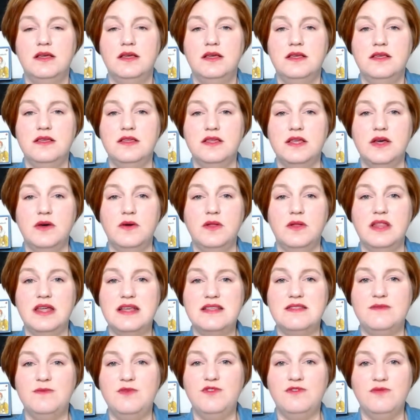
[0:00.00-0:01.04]
So
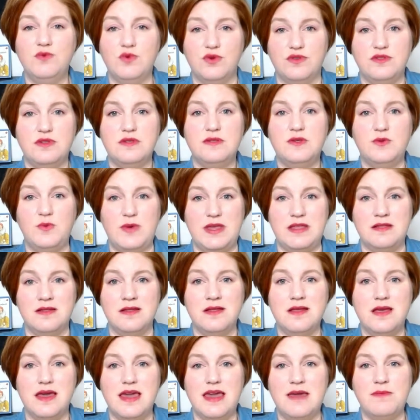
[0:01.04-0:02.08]
let's move north to
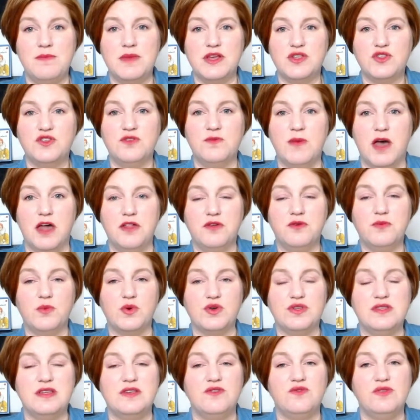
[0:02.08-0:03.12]
Sweden, a much smaller,
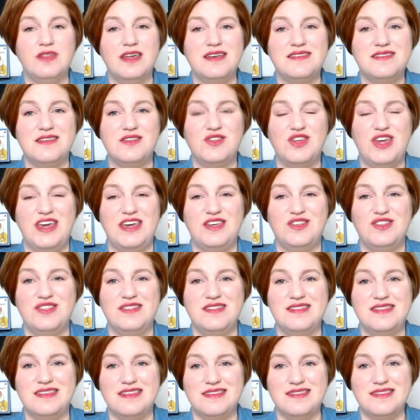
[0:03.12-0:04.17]
more centralized
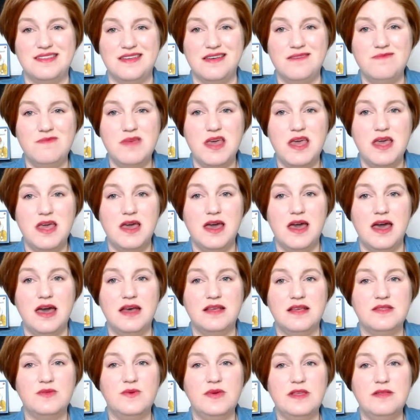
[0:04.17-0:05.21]
education system.
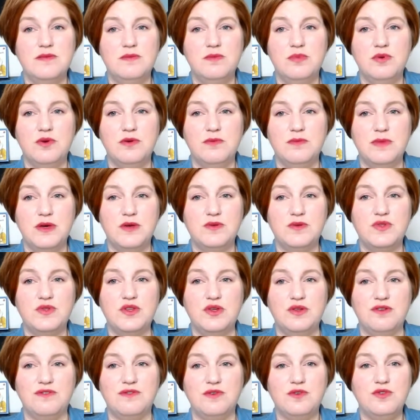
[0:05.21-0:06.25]
Sweden promotes
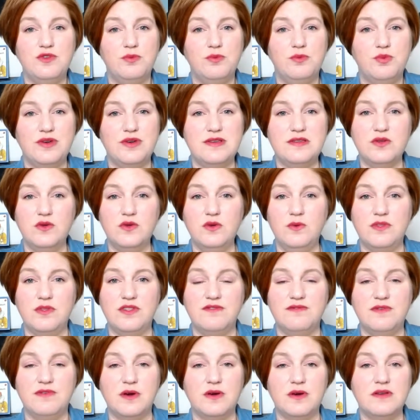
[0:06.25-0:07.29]
universal preschool with a
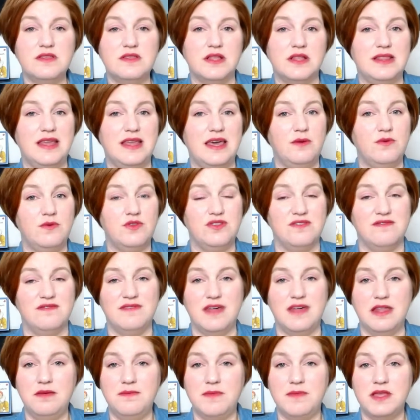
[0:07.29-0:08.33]
focus on language
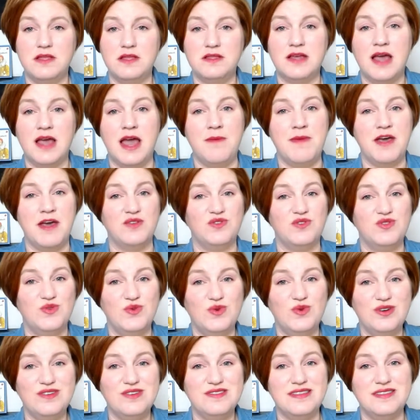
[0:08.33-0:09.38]
development, time
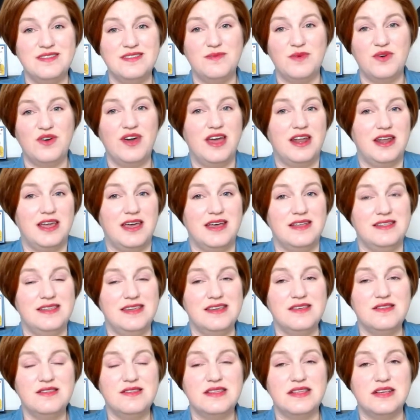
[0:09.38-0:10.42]
outdoors, and democratic
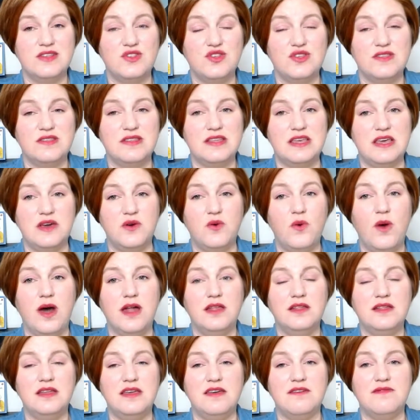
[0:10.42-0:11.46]
ideals such as the
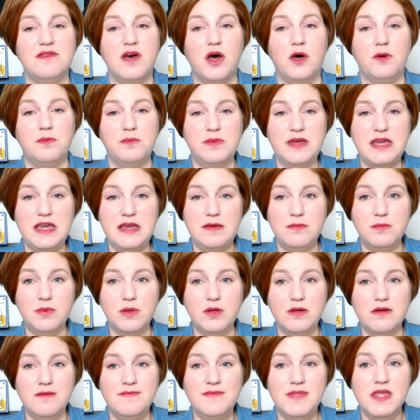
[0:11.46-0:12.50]
equality of all
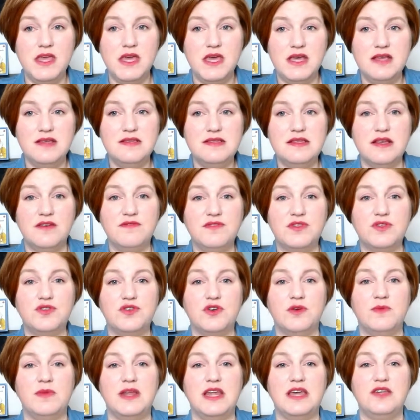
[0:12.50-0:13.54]
people,
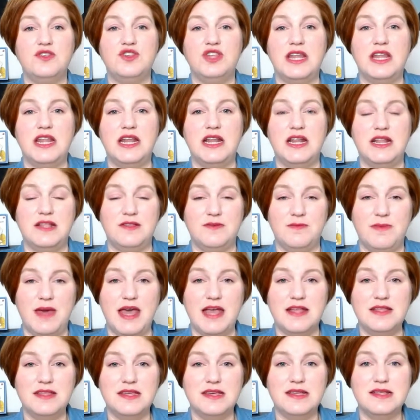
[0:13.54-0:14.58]
self-determination and
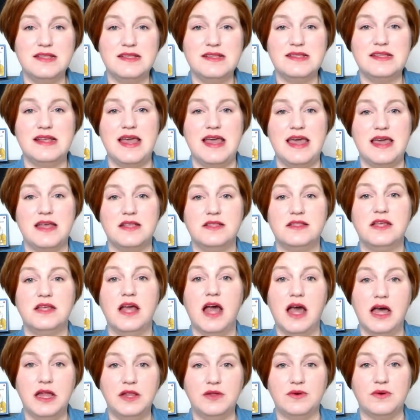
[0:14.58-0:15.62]
independence, and
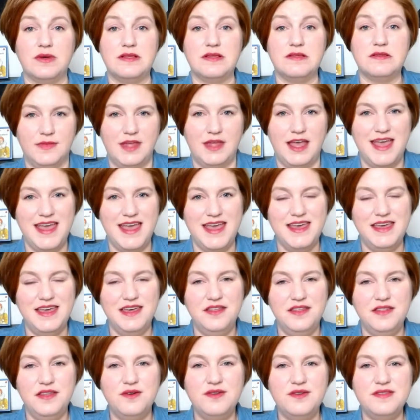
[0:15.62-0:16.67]
tolerance.
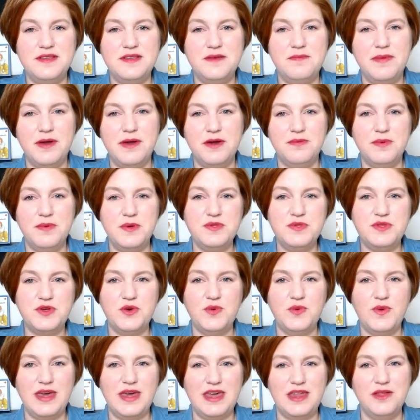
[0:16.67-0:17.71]
There is a bare-bones
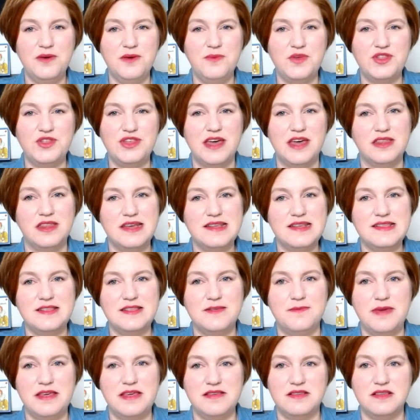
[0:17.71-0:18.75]
curriculum which outlines the
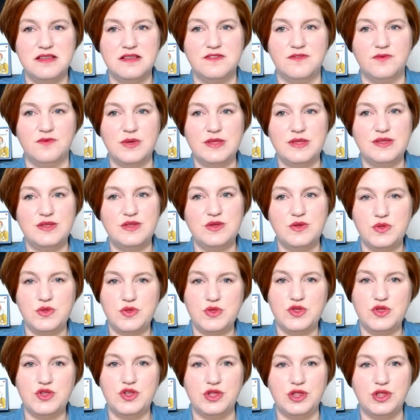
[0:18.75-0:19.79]
basics of what
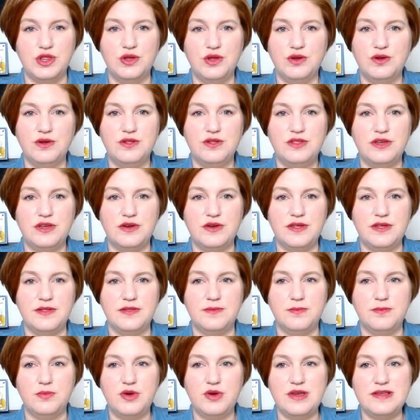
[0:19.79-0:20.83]
students should learn
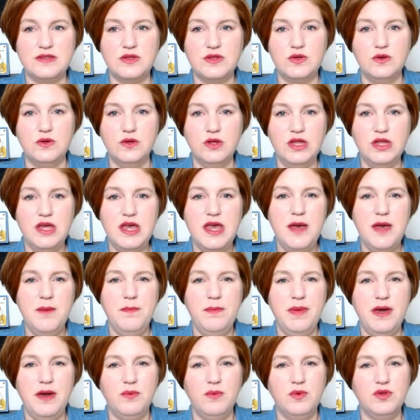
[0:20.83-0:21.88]
during preschool,
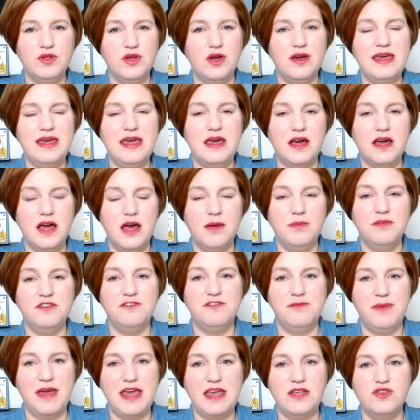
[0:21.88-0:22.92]
but we're talking a couple
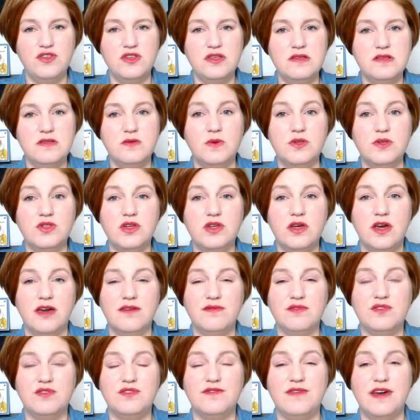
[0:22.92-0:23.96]
of pages which
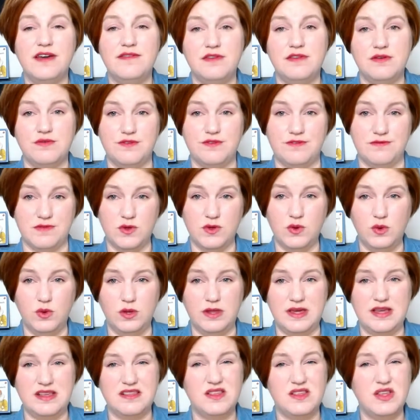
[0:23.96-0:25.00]
covers 5 years of
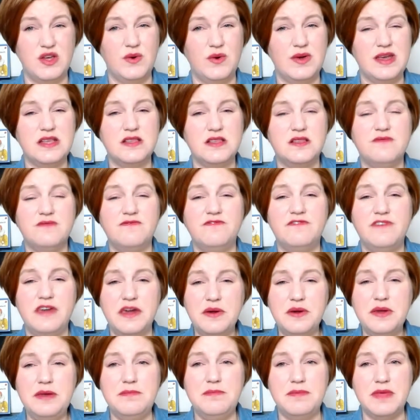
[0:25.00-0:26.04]
schooling, so it's
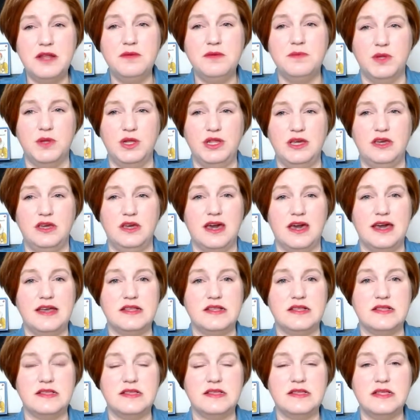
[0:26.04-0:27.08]
very minimal in
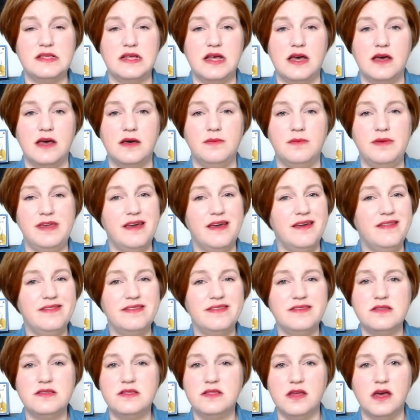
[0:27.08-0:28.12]
guidance. Beyond
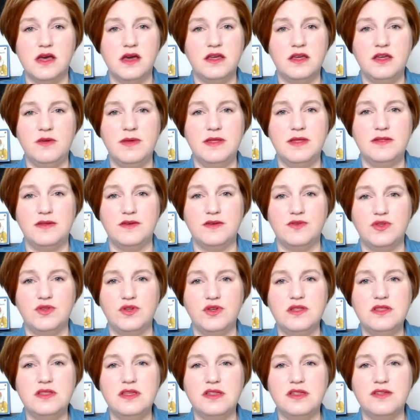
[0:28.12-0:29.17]
this document, there's a
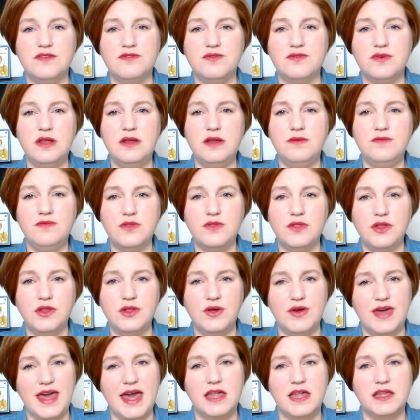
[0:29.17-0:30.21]
good deal of freedom for the
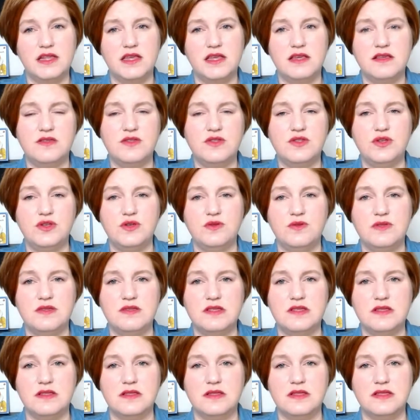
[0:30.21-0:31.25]
localities to
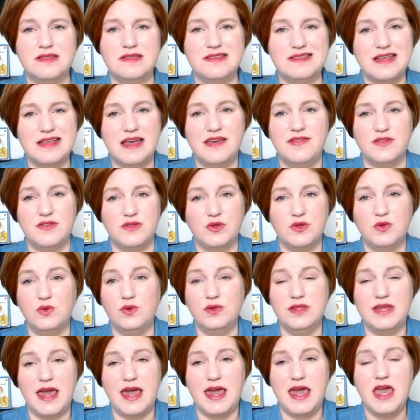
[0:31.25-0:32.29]
design the school
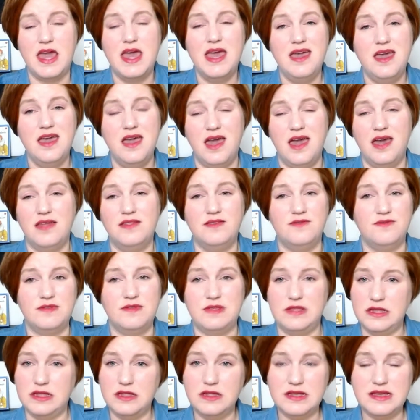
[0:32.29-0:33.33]
day and the
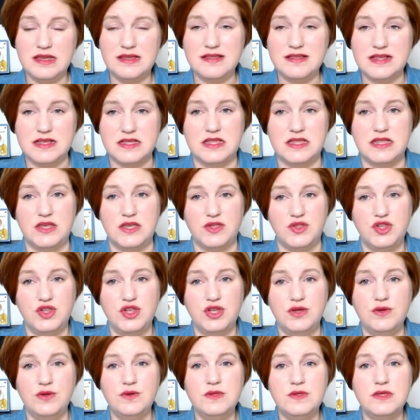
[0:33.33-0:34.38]
facilities as they
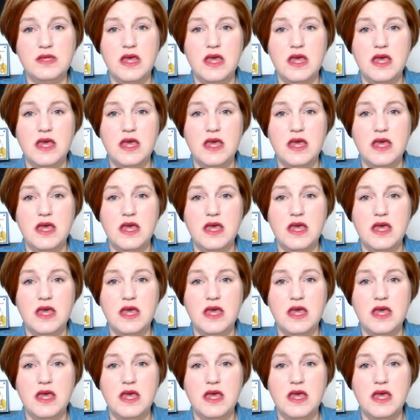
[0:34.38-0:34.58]
choose.